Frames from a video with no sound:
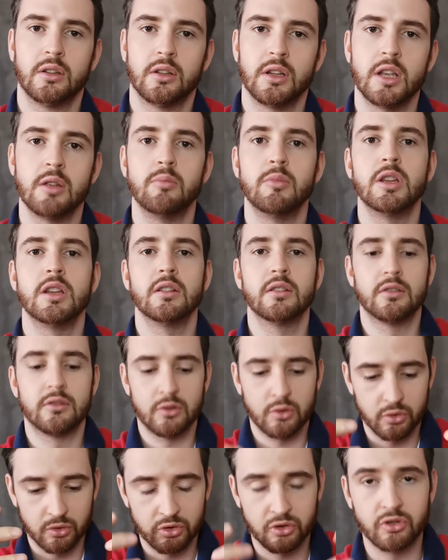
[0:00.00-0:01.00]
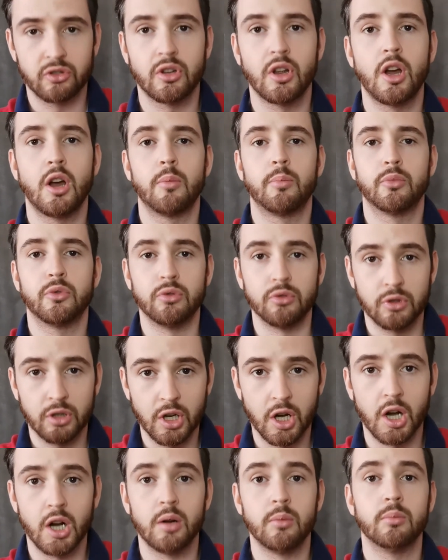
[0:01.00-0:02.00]
It means to stop, to
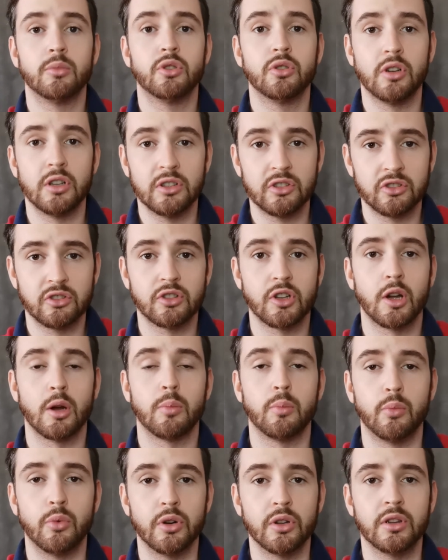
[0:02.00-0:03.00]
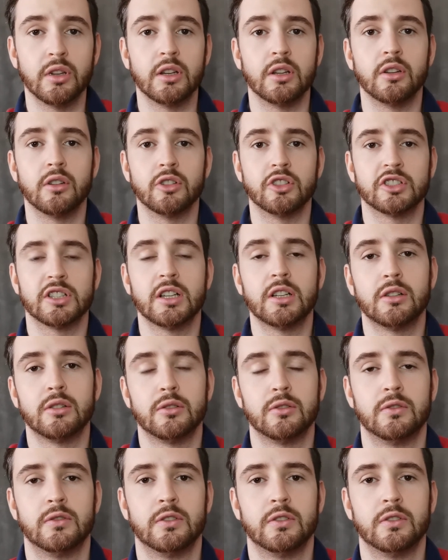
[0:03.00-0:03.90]
come to a stop within yourself.